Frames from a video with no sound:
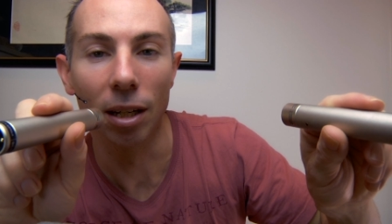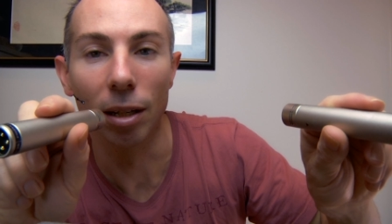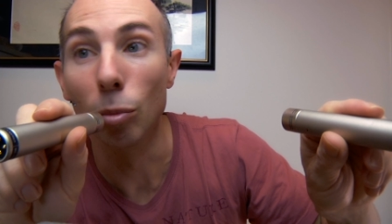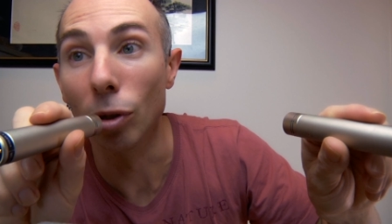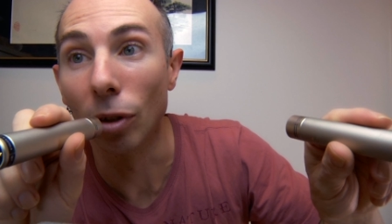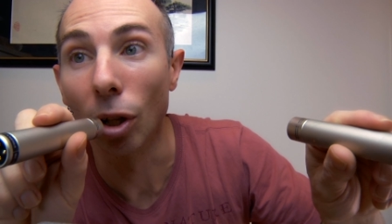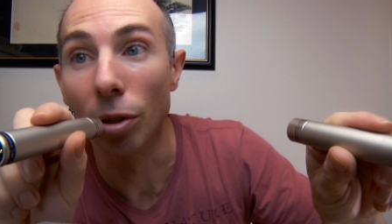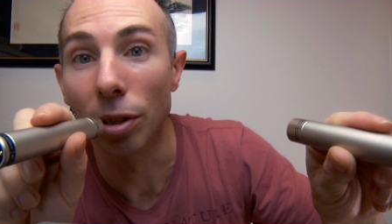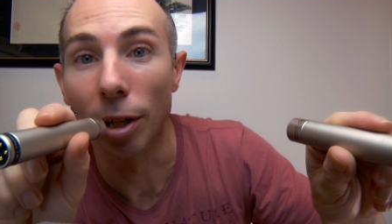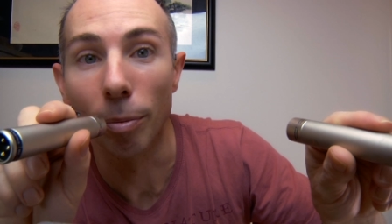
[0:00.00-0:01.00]
move
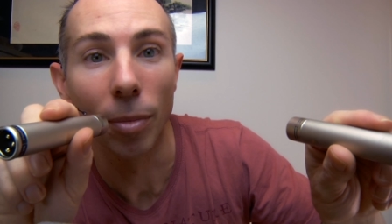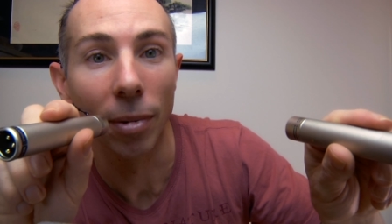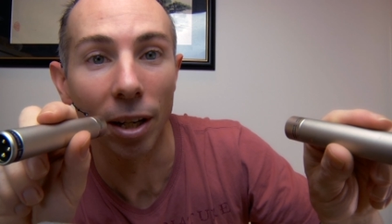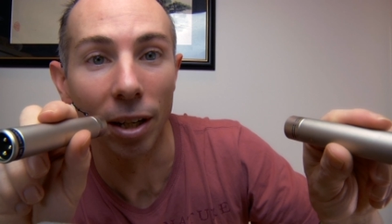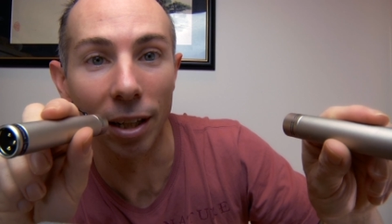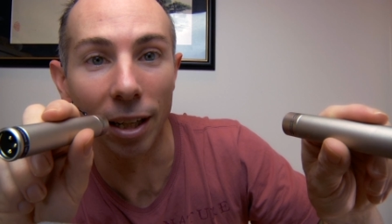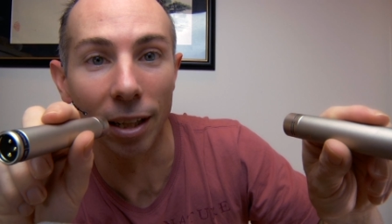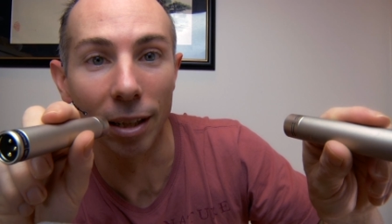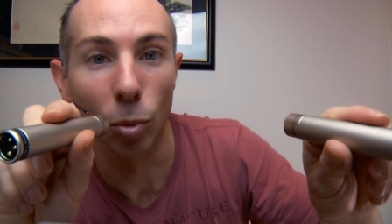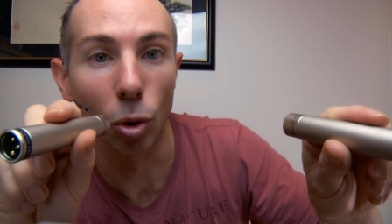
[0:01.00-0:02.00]
closer, I get
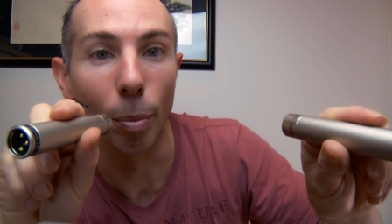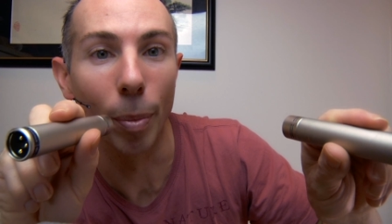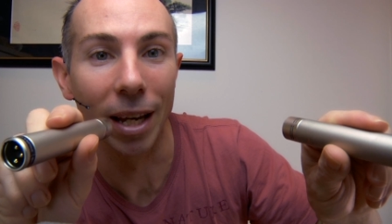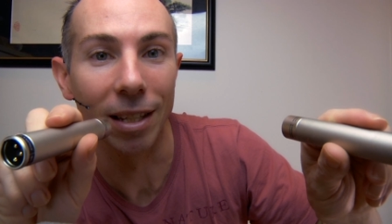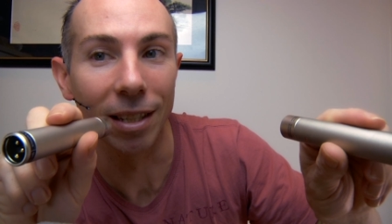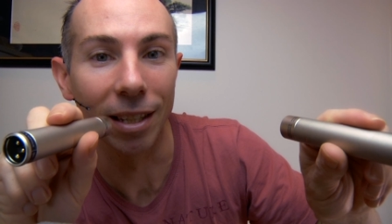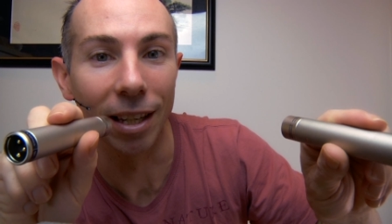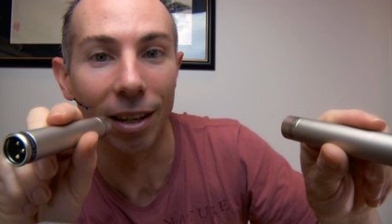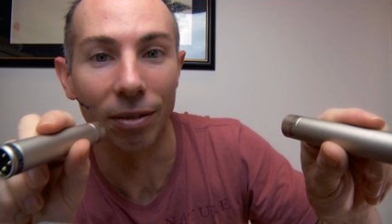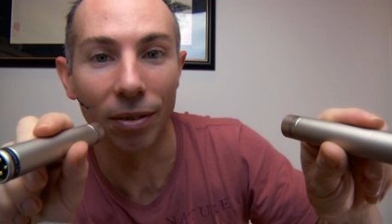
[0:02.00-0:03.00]
a more bassy
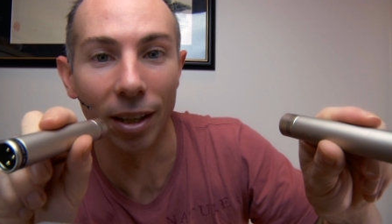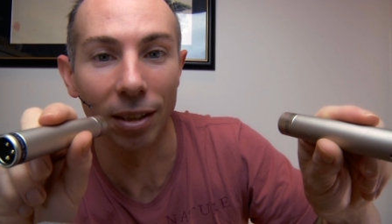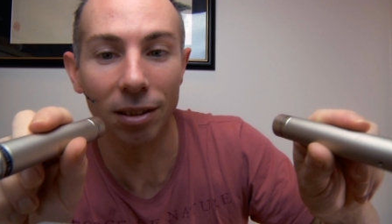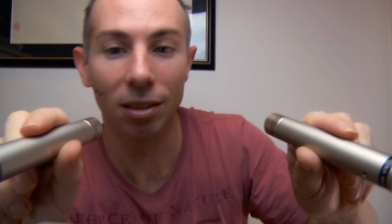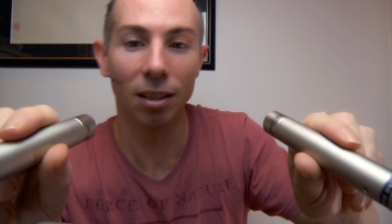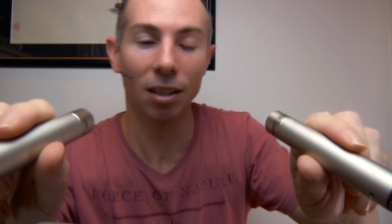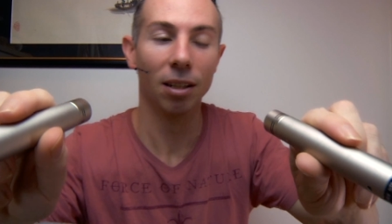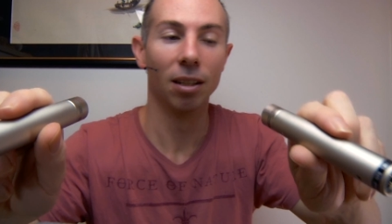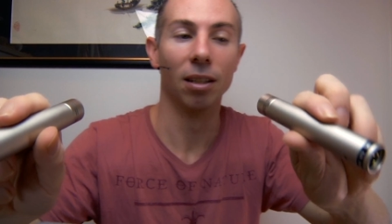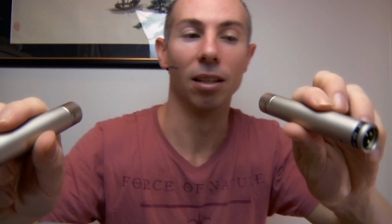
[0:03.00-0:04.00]
effect
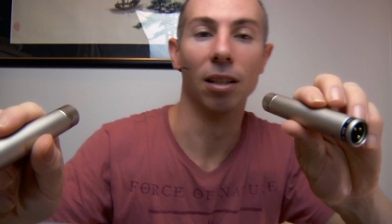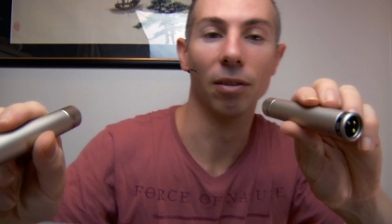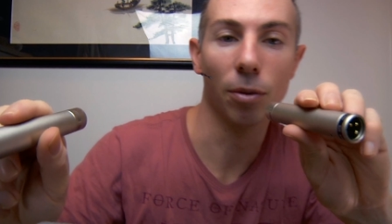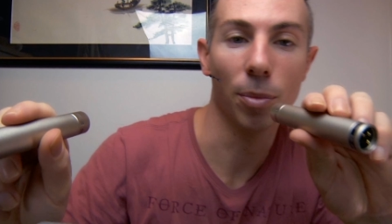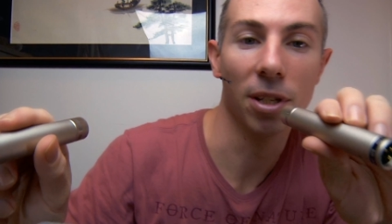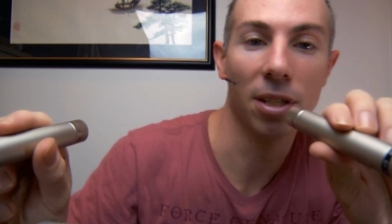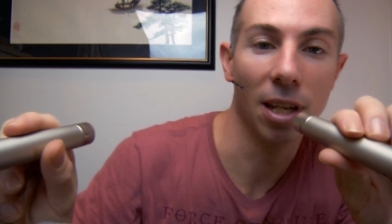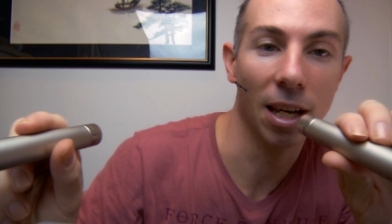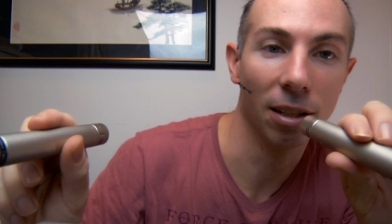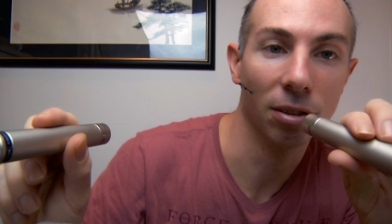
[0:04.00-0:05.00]
from the
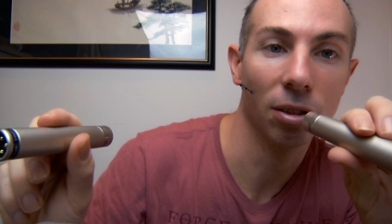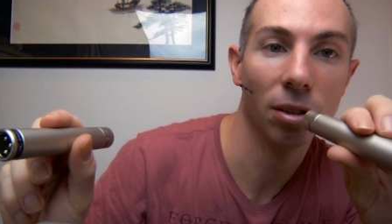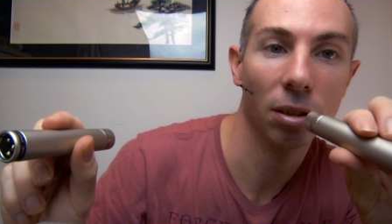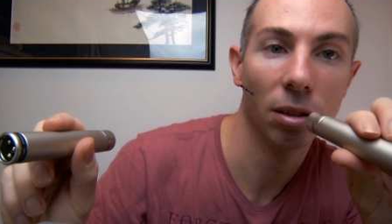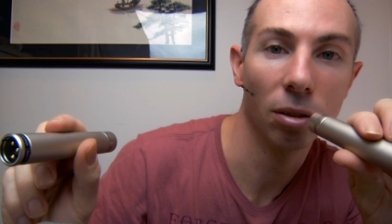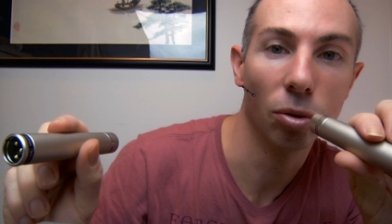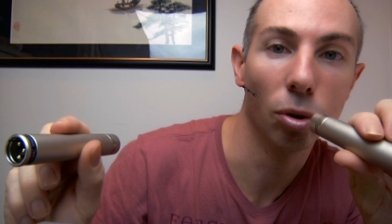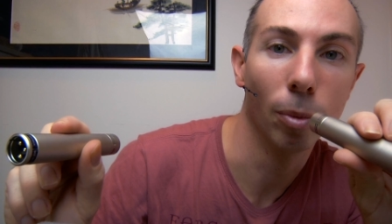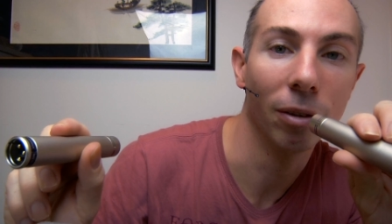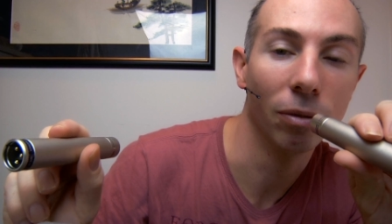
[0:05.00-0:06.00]
sounds
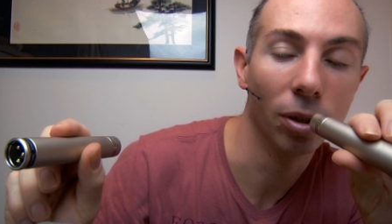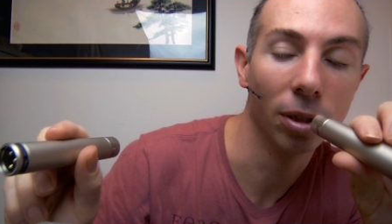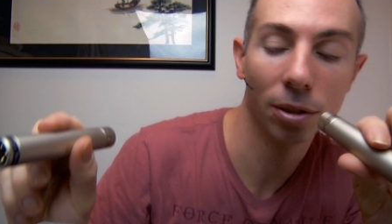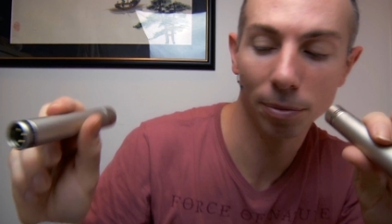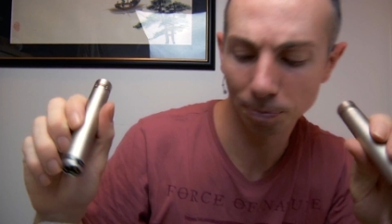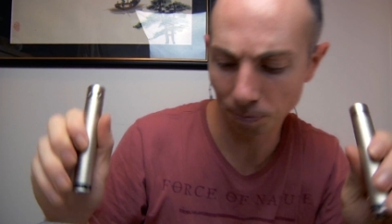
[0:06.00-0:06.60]
or my voice.